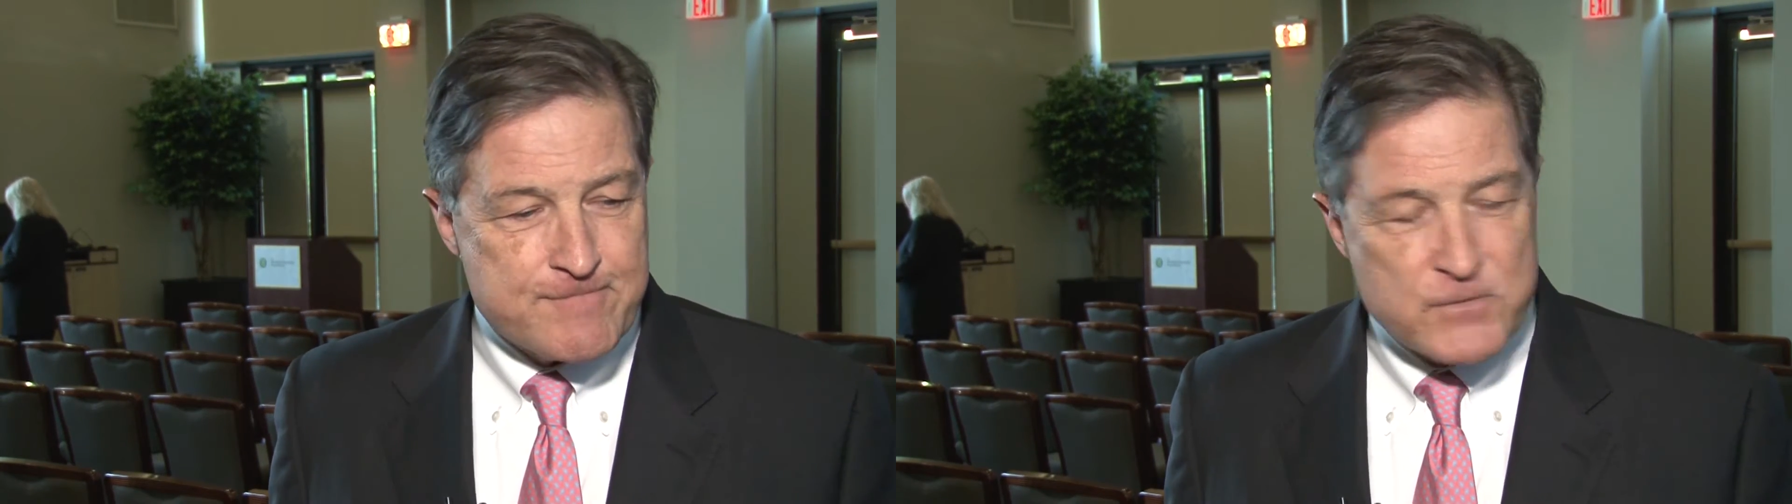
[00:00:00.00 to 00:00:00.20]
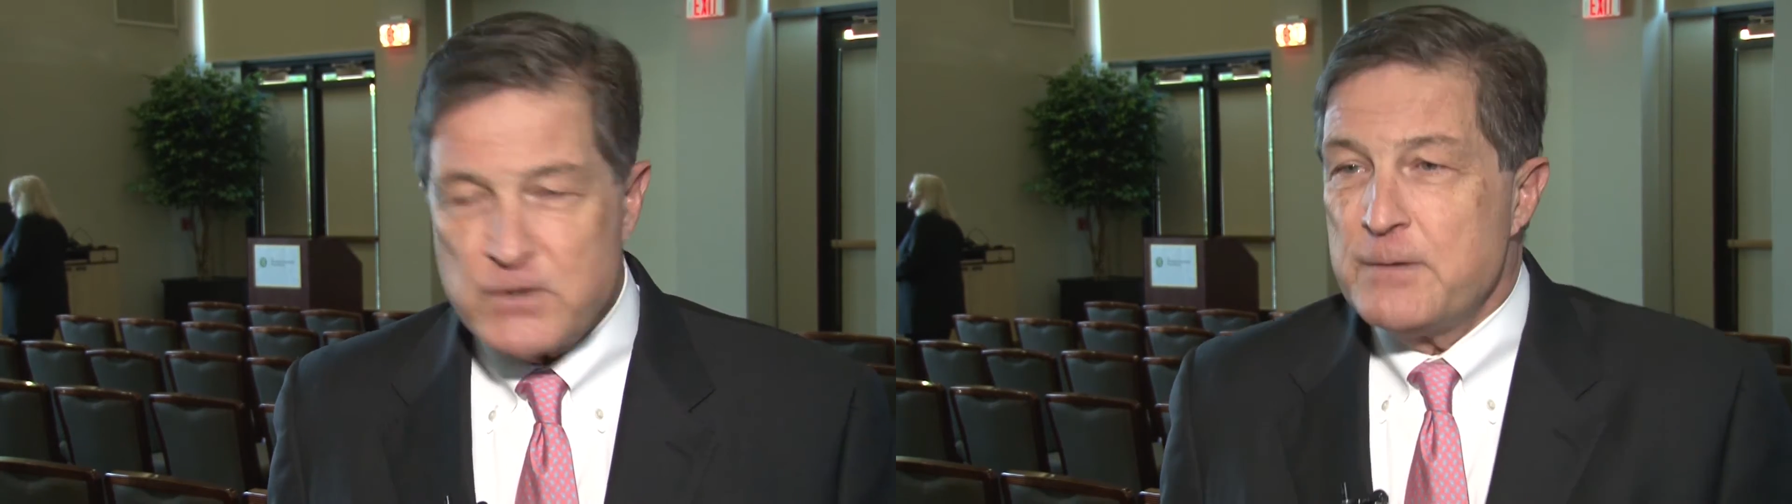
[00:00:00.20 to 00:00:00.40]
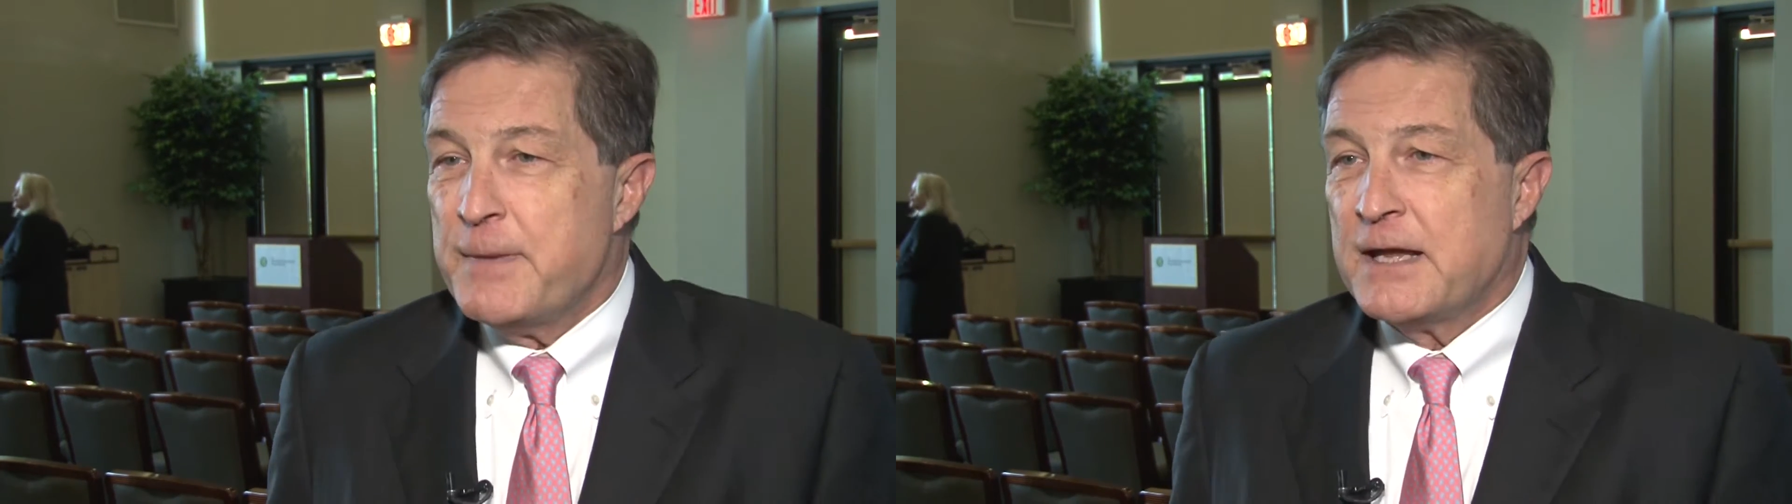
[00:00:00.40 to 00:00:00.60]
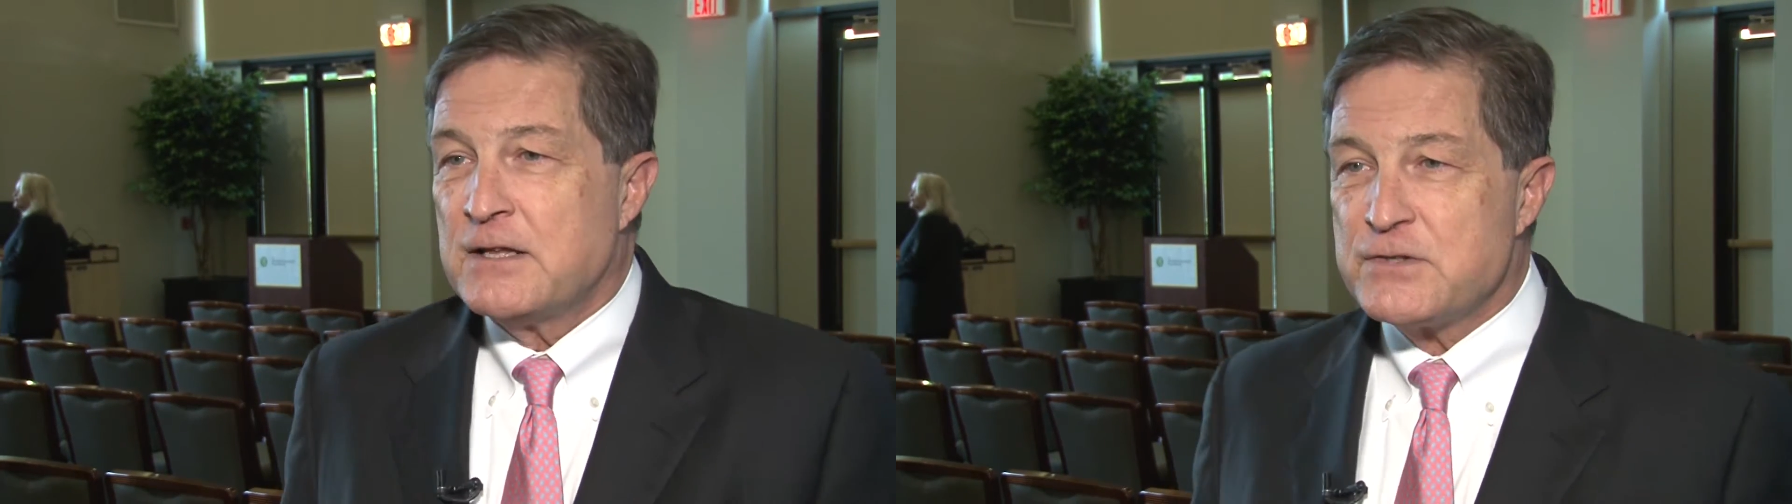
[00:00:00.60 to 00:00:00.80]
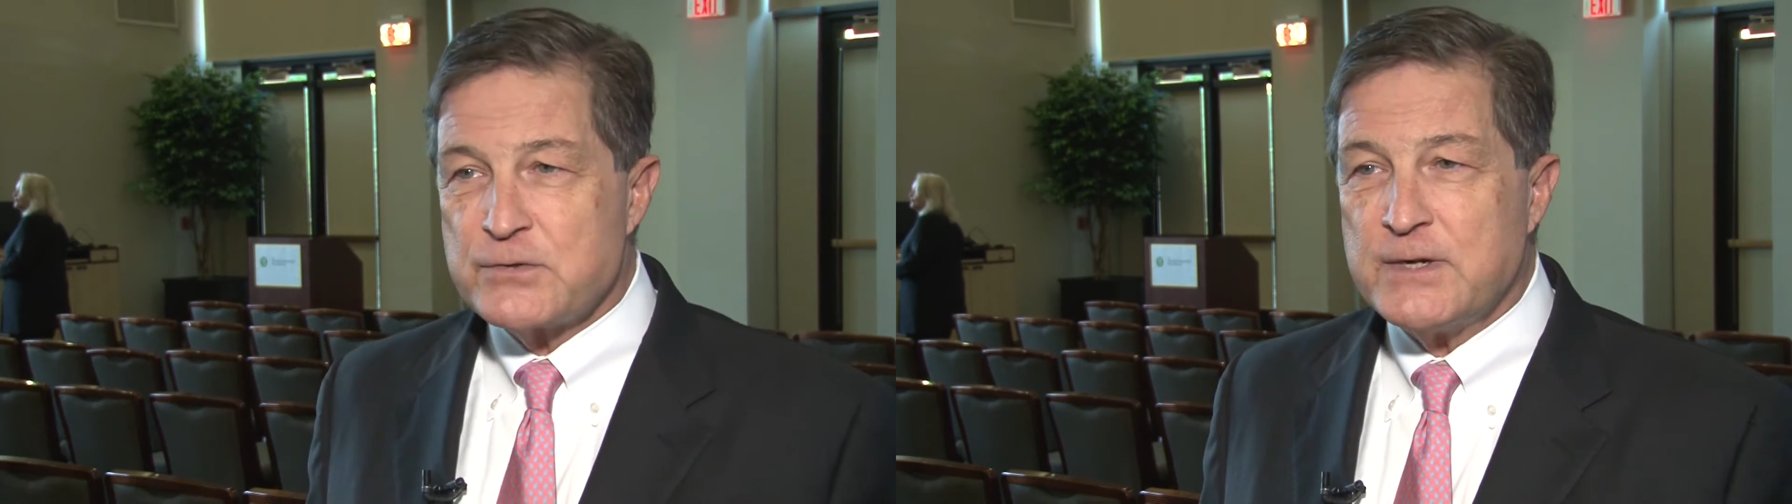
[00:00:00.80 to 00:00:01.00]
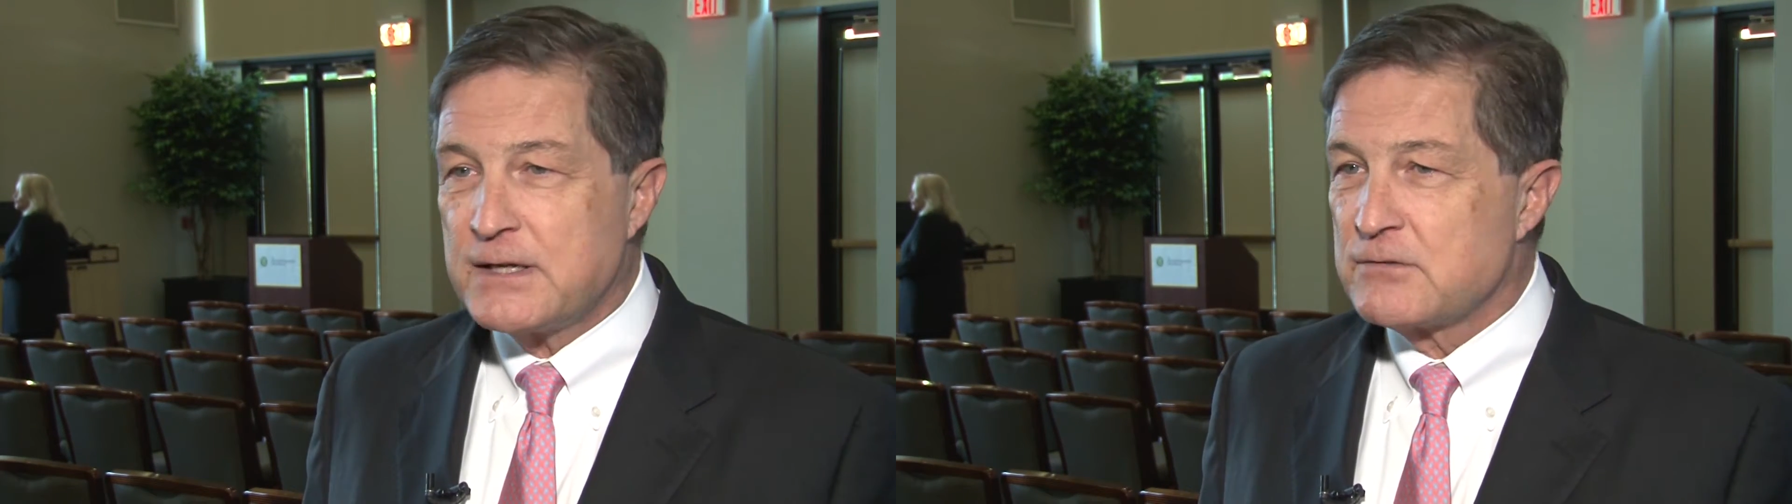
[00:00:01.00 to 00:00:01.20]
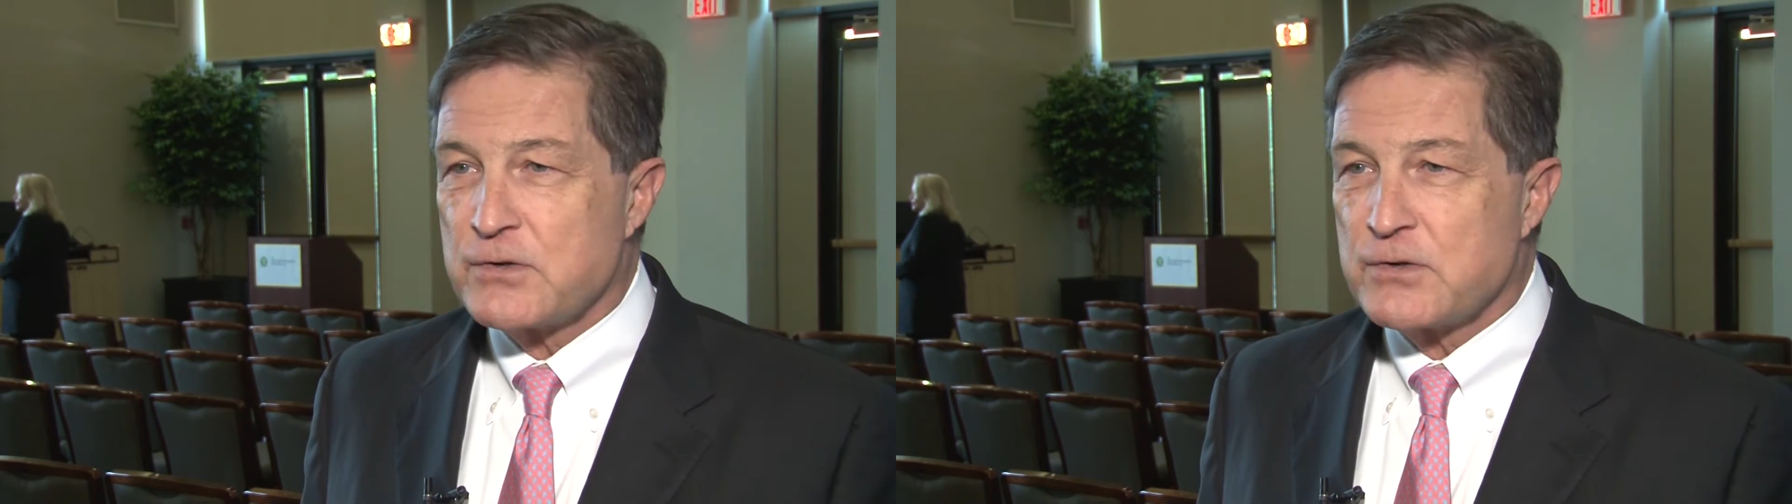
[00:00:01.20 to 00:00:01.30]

sort of the man on the street,